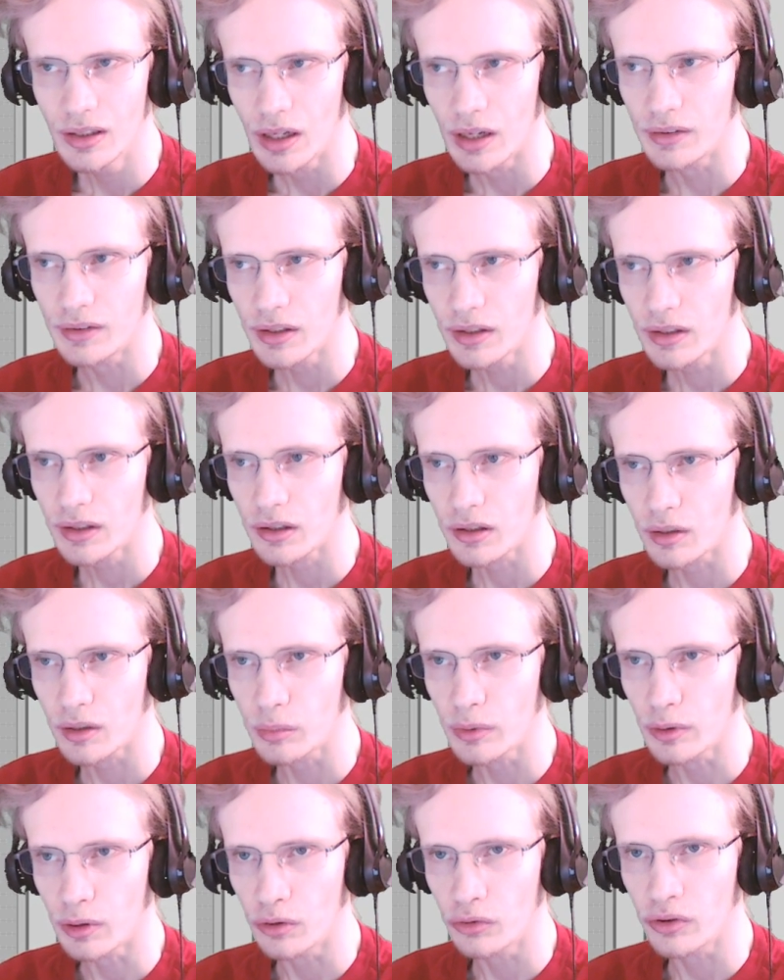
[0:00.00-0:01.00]
I think a
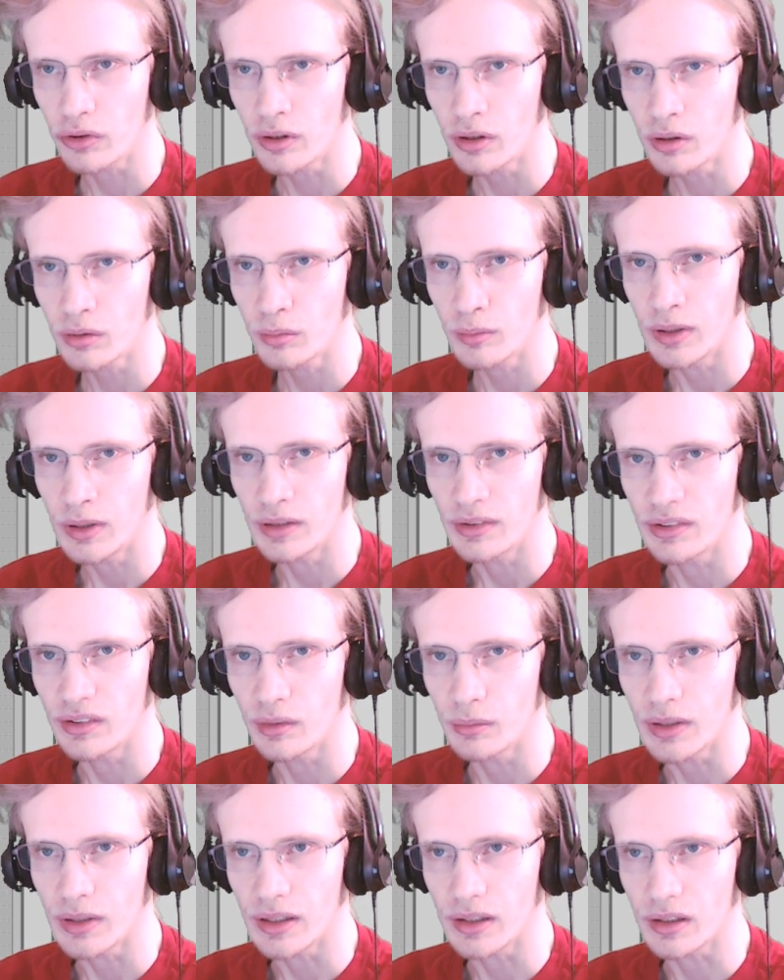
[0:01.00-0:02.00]
couple years ago, it
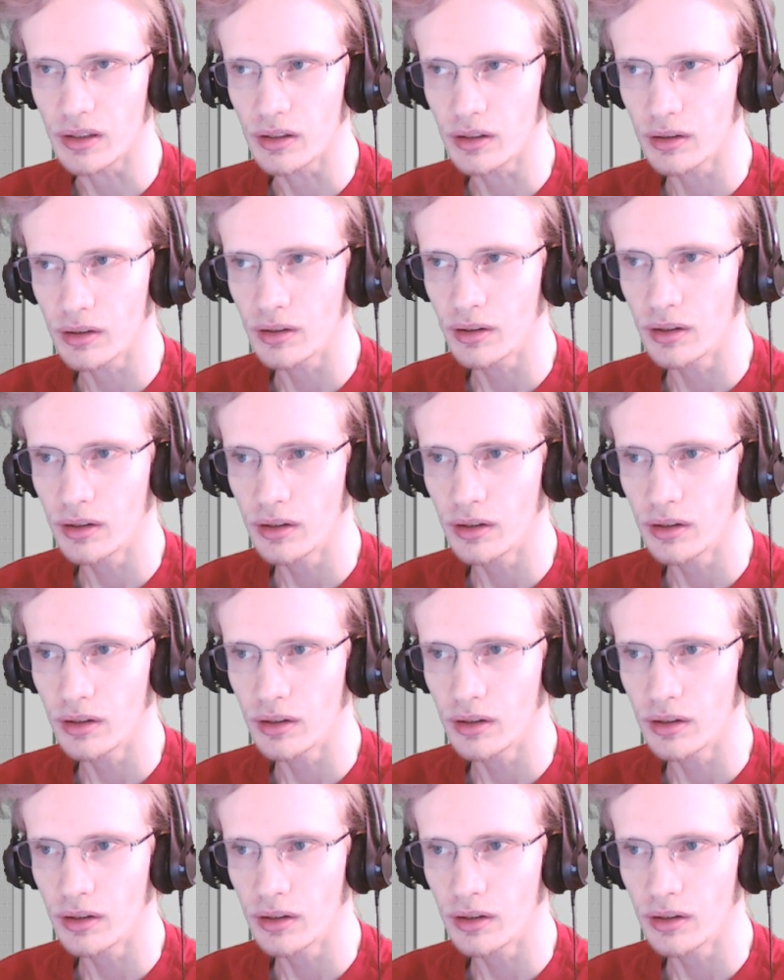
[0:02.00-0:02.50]
seemed like